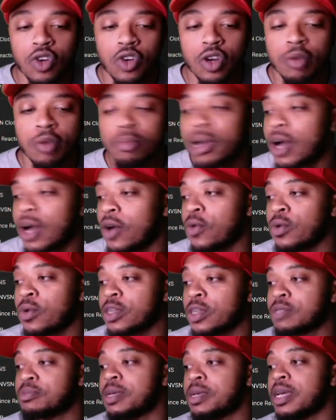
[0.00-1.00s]
about what's
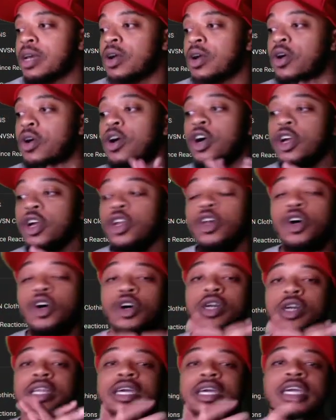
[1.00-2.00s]
been going
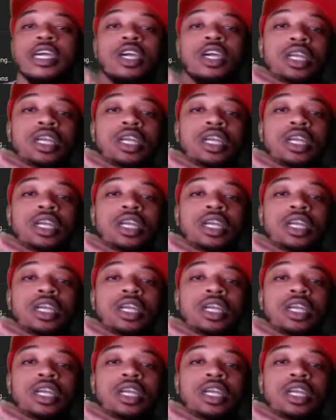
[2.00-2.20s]
on and give a